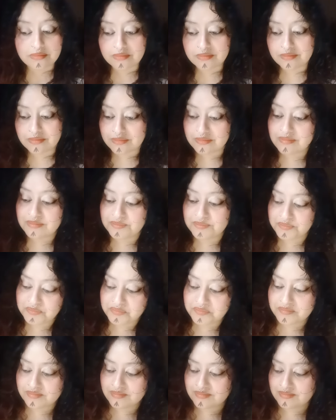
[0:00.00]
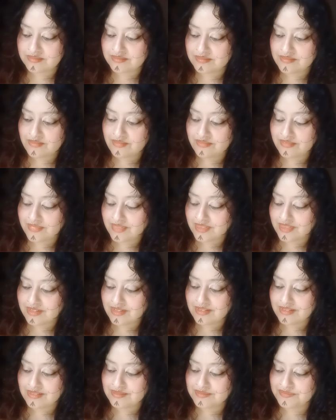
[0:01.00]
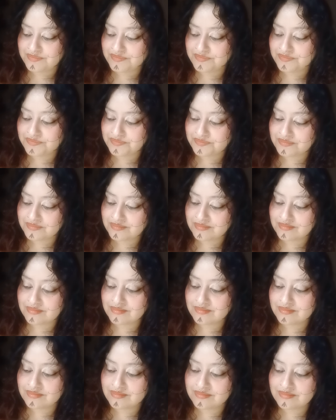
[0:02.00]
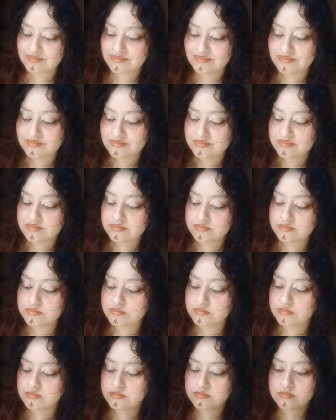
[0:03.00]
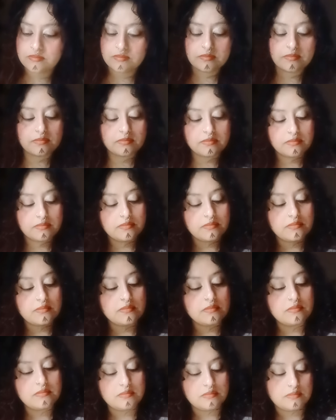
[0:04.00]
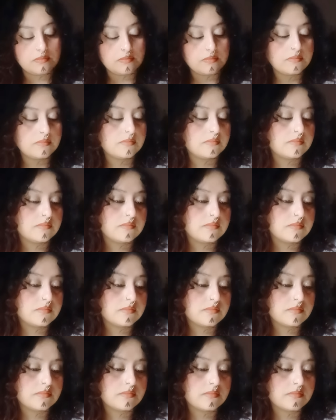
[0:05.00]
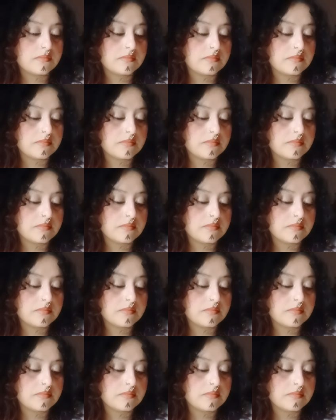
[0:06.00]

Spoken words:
(no one is talking)